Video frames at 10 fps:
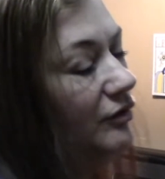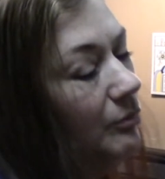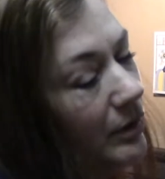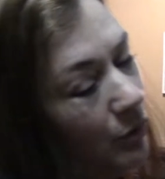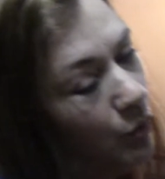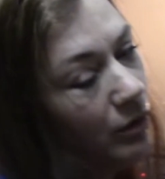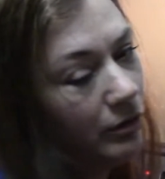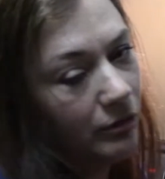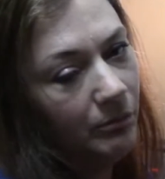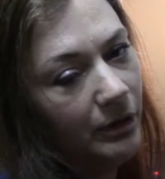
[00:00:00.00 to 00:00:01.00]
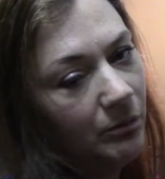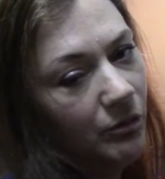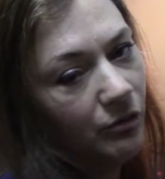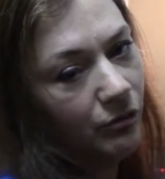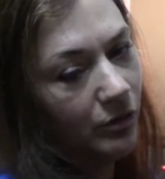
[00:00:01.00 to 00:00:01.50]
them in the water and make them
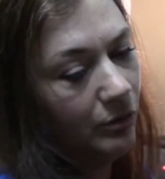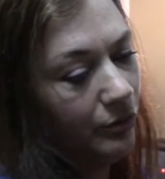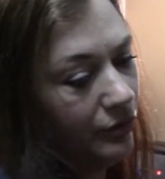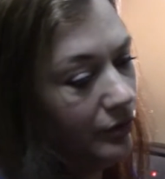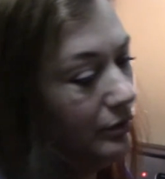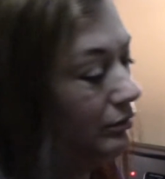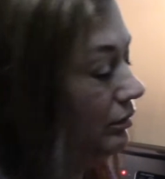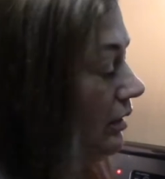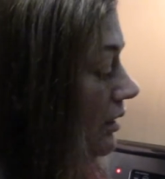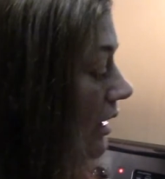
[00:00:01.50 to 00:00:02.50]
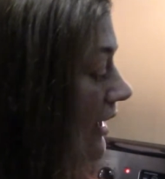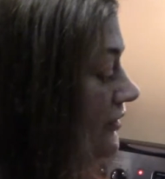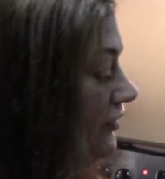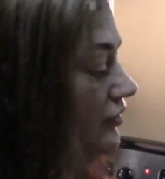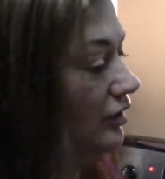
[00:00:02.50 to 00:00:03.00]
all gross. So, I
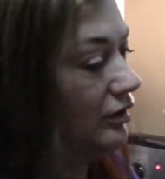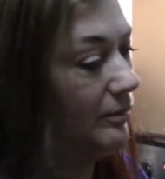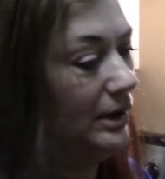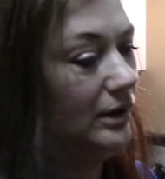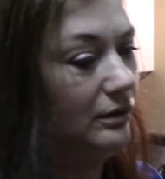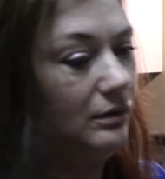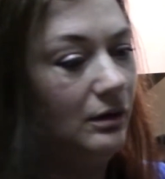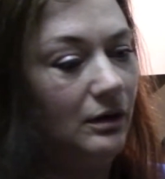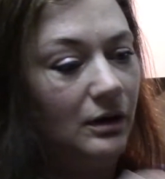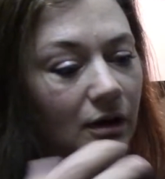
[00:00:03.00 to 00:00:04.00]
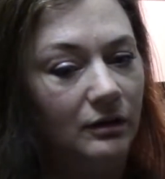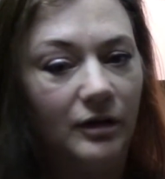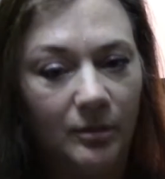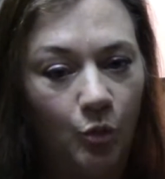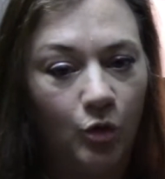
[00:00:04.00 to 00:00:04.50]
just dunk them in,
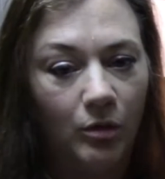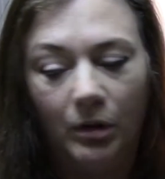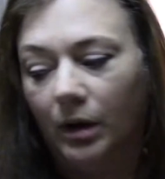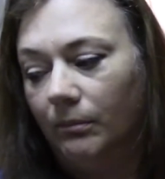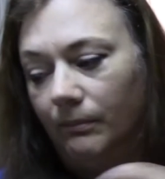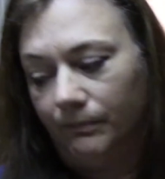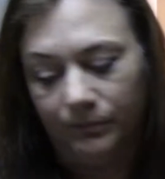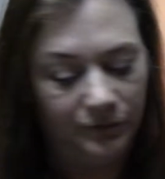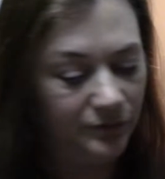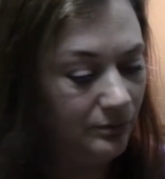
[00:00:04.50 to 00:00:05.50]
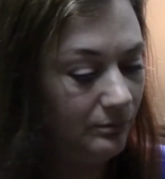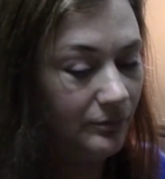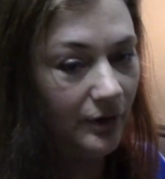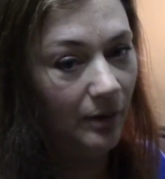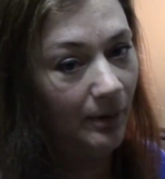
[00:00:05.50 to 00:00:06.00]
let them warm up,
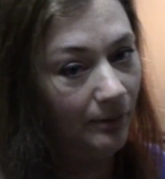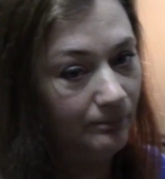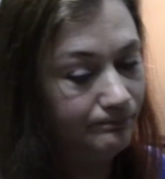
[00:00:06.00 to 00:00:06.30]
take them out.